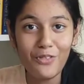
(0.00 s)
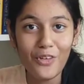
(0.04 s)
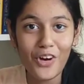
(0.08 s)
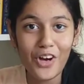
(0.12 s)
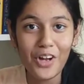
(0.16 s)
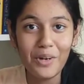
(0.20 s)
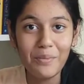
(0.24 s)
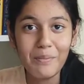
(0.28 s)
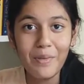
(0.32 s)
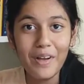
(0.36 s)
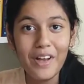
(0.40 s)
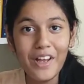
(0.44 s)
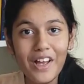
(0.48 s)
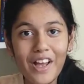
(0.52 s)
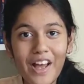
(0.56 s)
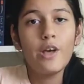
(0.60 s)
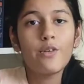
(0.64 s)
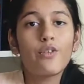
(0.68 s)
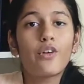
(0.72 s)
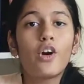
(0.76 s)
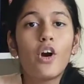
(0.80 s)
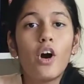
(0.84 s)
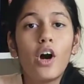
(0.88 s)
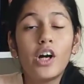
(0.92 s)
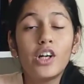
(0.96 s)
form if
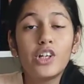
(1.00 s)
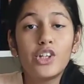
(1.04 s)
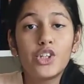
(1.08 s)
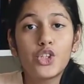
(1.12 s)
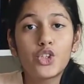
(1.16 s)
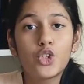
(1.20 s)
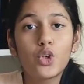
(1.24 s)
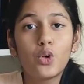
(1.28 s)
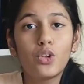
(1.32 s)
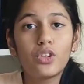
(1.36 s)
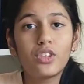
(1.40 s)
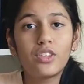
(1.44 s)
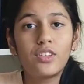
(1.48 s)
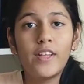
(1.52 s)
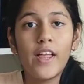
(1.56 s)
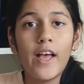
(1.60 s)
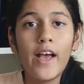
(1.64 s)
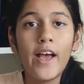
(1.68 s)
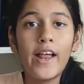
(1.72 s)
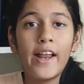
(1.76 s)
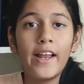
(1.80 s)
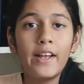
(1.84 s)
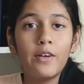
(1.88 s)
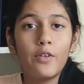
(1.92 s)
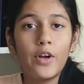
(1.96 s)
a god shows
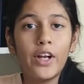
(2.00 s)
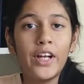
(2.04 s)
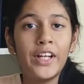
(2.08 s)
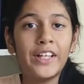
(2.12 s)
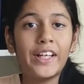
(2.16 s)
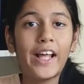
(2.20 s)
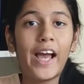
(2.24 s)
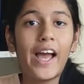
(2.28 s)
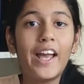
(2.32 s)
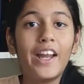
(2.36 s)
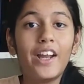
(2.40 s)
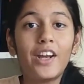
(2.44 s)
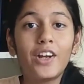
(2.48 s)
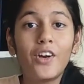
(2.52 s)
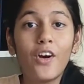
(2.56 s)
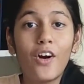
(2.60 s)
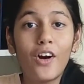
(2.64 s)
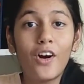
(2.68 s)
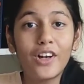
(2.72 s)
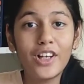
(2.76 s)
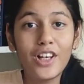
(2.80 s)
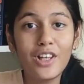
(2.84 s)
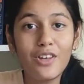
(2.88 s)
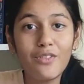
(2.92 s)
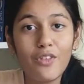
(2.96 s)
their entire
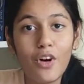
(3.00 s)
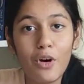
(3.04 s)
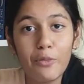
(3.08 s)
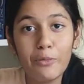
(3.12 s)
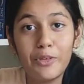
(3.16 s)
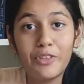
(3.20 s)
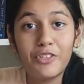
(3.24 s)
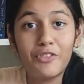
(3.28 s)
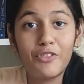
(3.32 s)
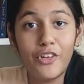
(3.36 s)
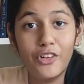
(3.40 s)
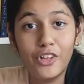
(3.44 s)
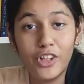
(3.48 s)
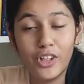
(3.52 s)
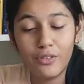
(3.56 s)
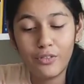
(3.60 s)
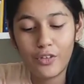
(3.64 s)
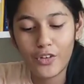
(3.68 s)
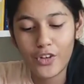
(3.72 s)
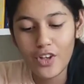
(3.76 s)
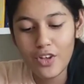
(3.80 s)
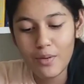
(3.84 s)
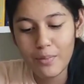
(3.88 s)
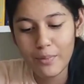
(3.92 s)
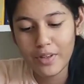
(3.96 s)
godly form in front
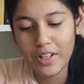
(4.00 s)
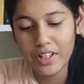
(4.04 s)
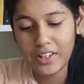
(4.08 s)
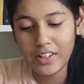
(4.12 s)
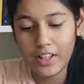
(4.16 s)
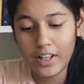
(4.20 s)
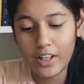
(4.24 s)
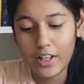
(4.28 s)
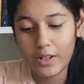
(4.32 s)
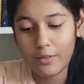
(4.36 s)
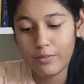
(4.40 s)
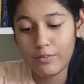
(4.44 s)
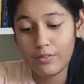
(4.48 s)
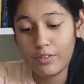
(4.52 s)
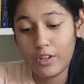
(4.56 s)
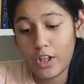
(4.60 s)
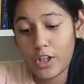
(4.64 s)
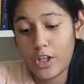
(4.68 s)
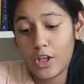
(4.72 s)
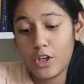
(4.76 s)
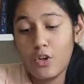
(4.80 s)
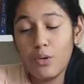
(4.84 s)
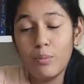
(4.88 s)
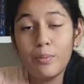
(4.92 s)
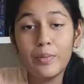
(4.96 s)
of human the, the
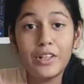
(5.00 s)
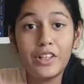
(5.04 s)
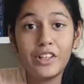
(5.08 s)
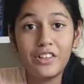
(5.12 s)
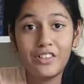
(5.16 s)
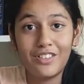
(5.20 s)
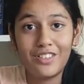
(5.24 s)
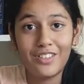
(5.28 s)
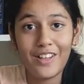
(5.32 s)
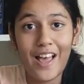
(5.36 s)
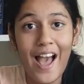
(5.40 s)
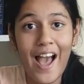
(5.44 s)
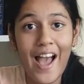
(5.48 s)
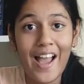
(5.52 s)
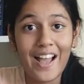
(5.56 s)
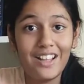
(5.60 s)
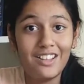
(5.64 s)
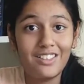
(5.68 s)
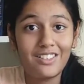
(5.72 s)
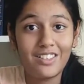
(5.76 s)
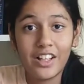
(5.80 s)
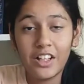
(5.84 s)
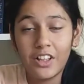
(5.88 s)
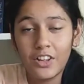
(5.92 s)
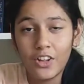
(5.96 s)
human's
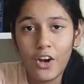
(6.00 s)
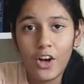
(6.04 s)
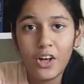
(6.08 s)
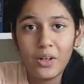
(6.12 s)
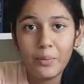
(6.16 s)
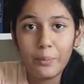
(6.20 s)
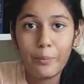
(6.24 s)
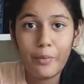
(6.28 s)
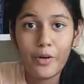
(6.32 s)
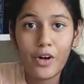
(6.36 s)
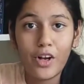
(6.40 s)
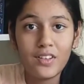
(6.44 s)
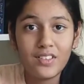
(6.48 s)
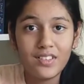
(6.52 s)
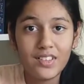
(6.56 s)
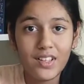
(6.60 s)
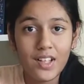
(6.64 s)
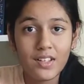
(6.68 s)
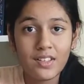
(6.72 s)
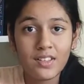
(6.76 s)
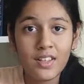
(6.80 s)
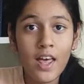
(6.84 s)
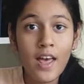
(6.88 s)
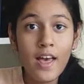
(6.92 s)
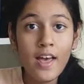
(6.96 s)
eyes cannot
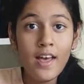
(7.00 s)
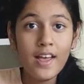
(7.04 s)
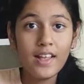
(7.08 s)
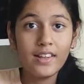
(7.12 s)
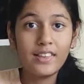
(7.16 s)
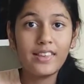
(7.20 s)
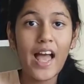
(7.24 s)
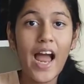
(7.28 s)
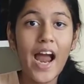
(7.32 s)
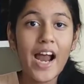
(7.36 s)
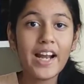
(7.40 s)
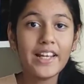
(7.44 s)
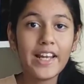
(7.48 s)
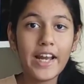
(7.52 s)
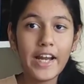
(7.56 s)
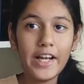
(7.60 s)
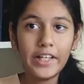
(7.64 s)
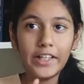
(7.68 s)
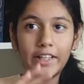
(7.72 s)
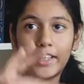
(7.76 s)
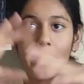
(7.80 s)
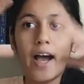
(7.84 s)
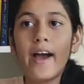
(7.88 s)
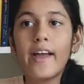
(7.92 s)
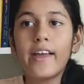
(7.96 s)
process that
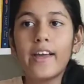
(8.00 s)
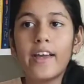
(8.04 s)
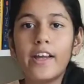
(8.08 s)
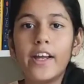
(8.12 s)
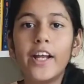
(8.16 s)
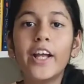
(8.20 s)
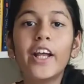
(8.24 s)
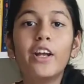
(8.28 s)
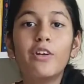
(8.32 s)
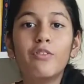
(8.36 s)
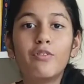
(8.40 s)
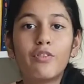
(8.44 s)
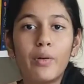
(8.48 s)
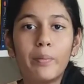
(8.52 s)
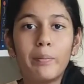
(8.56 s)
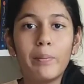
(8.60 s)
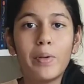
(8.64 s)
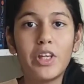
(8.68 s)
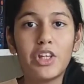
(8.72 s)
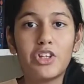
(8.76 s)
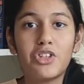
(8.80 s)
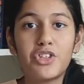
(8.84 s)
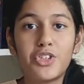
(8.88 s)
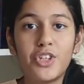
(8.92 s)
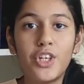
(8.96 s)
entire
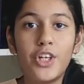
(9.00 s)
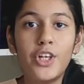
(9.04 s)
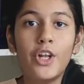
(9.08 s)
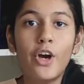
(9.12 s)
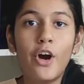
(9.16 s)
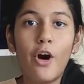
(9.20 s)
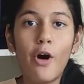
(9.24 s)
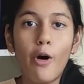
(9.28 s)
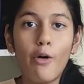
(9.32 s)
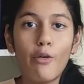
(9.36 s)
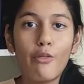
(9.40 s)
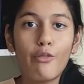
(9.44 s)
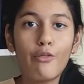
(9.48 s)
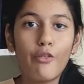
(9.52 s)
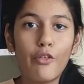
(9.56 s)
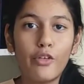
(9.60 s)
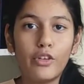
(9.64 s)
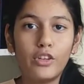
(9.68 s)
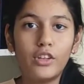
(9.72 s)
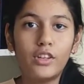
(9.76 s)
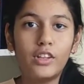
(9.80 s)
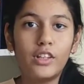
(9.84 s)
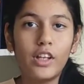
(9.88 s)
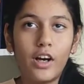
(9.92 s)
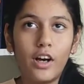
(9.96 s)
information of
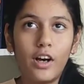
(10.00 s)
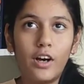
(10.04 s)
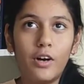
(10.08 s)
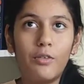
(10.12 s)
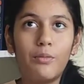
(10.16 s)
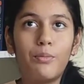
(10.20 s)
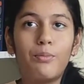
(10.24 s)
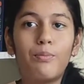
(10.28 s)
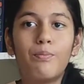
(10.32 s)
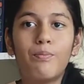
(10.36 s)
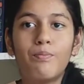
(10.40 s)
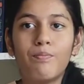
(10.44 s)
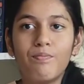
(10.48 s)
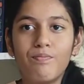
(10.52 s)
the